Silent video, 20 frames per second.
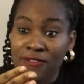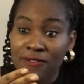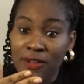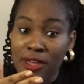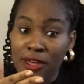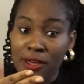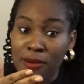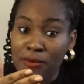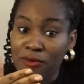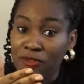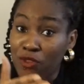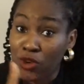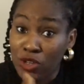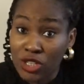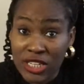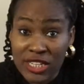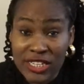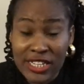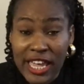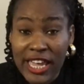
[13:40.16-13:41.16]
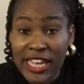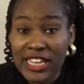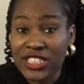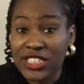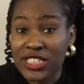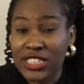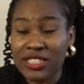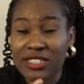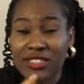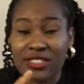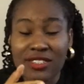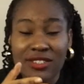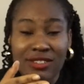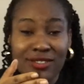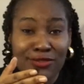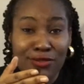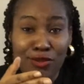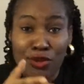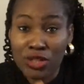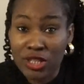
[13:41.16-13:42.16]
fraudulent agents,
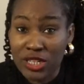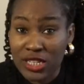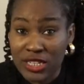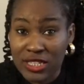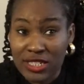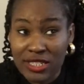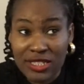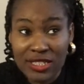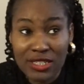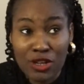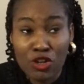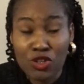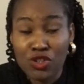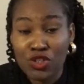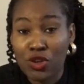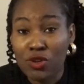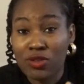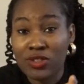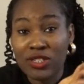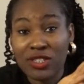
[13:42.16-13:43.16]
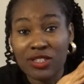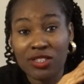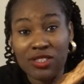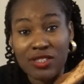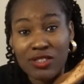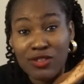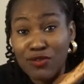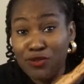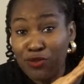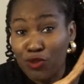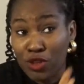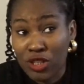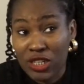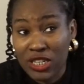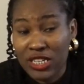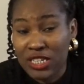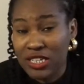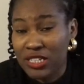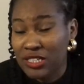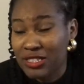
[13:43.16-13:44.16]
fraudulent consultants,
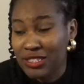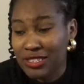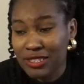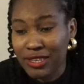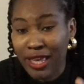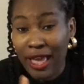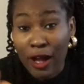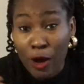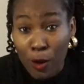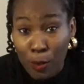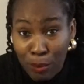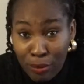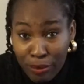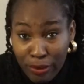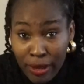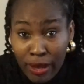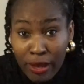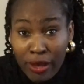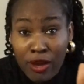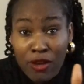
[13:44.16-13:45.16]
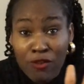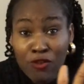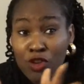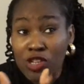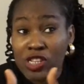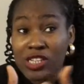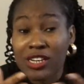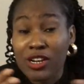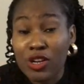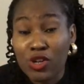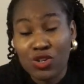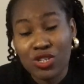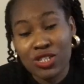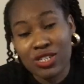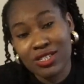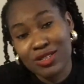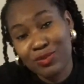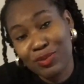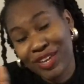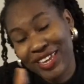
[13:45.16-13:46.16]
fraudulent help, fraudulent
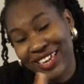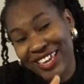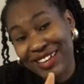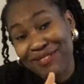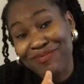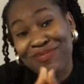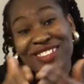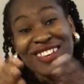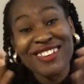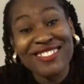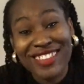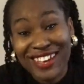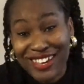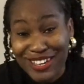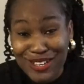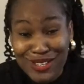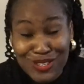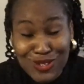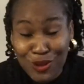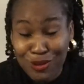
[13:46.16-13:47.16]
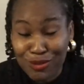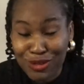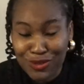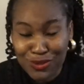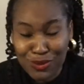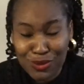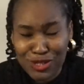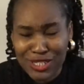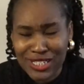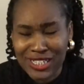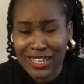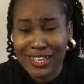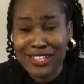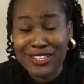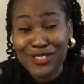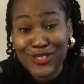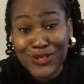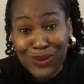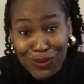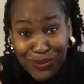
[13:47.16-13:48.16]
lawyers. But yeah, thank you so much for watching,
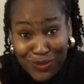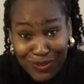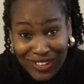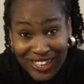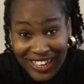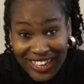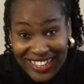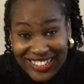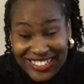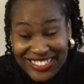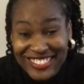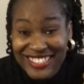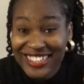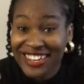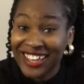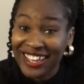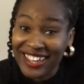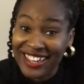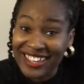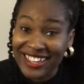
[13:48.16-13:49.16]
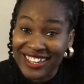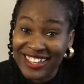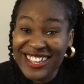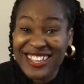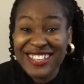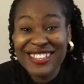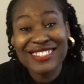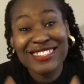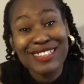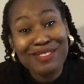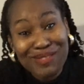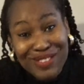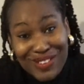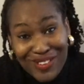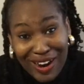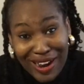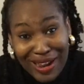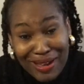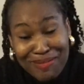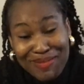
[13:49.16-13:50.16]
guys. Don't forget to like,
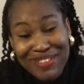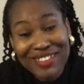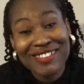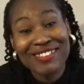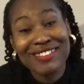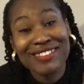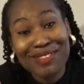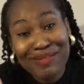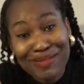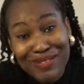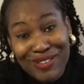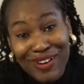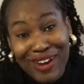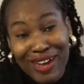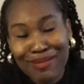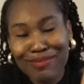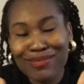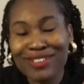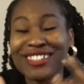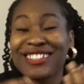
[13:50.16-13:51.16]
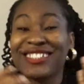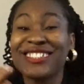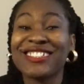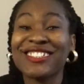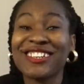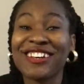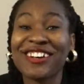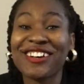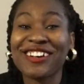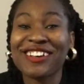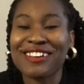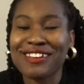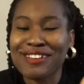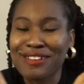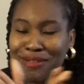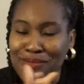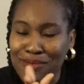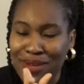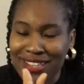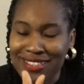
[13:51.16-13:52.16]
subscribe, share and
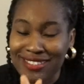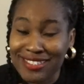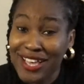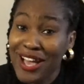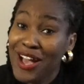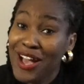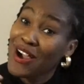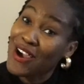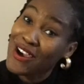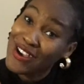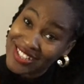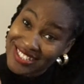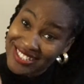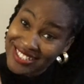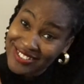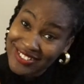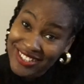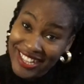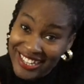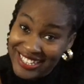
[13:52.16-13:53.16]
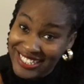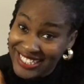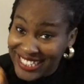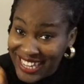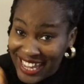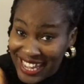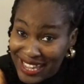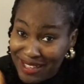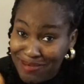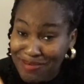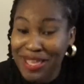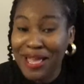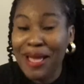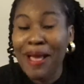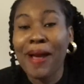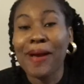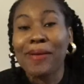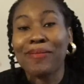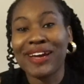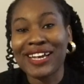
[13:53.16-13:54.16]
comment. Until next time,
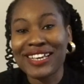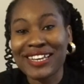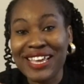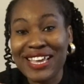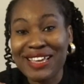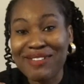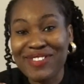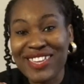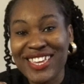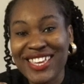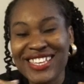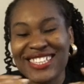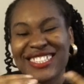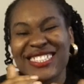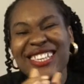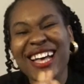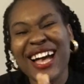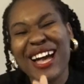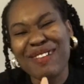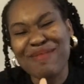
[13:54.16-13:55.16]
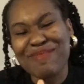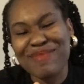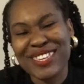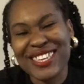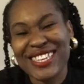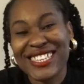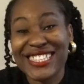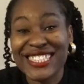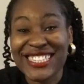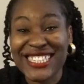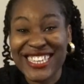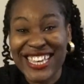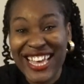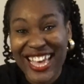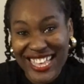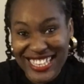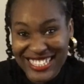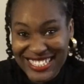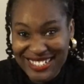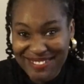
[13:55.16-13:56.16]
my name is Ambi C.
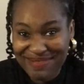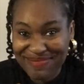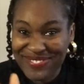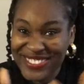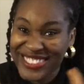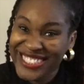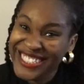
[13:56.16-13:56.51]
Ezen.